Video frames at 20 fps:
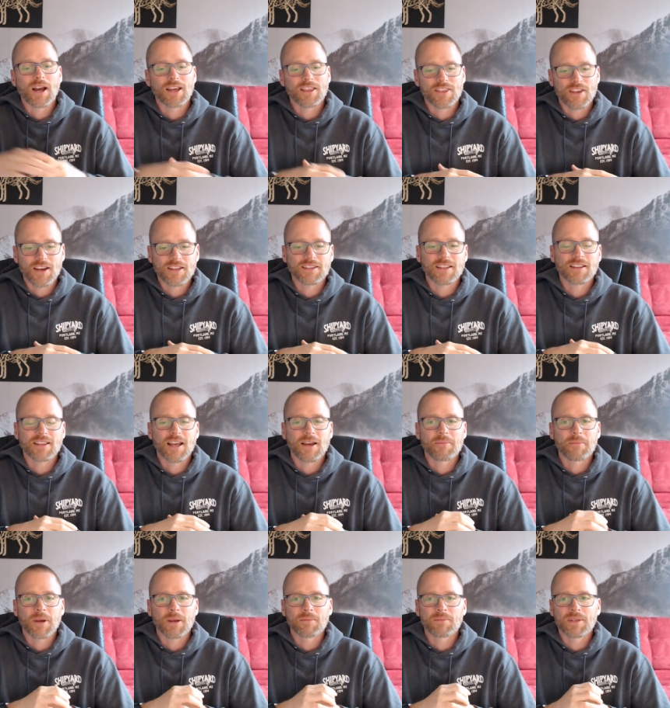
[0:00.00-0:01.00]
I thought that
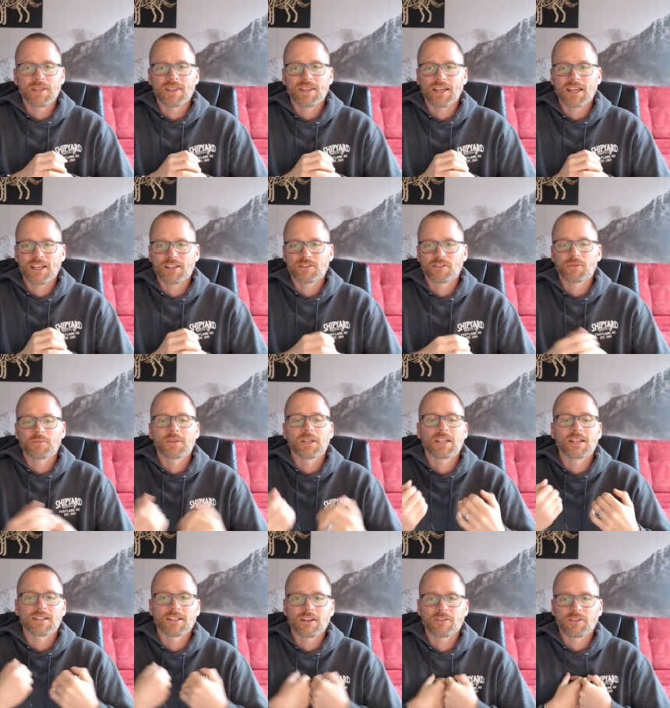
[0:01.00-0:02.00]
that might be the case for me.
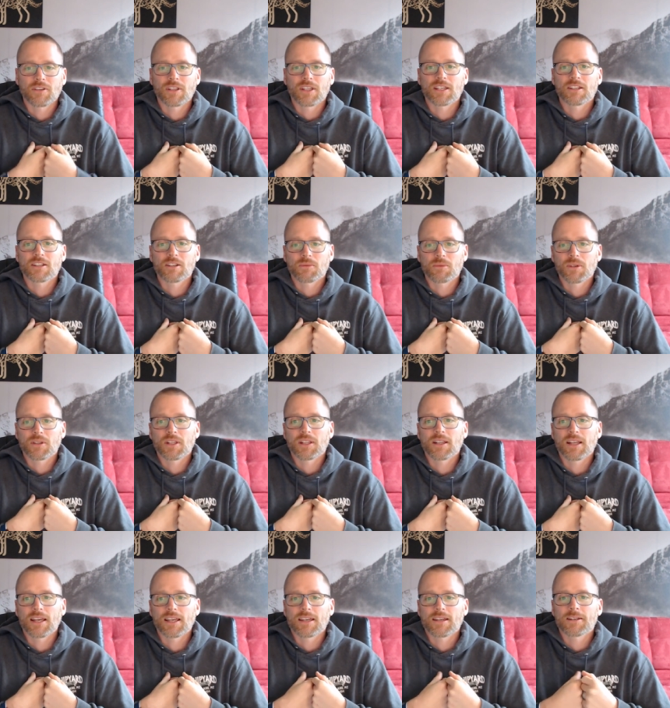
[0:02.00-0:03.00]
It definitely is. I really
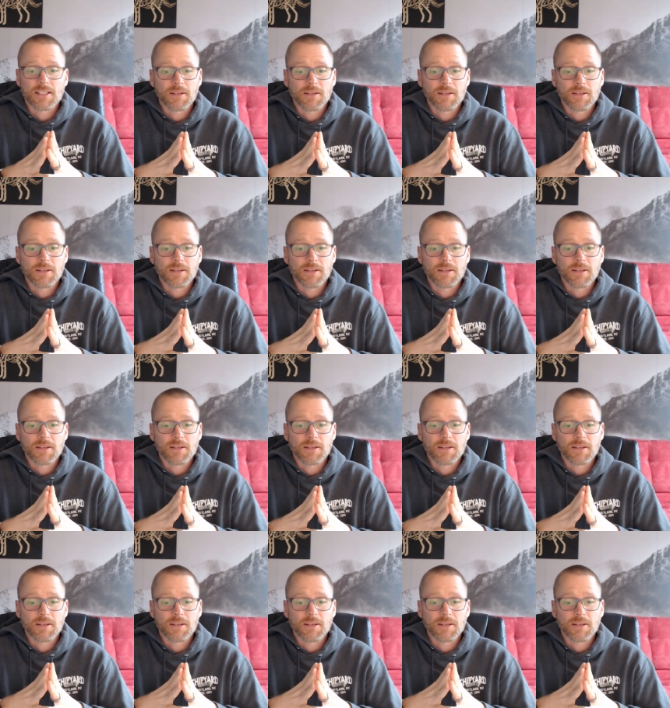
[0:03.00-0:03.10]
like it.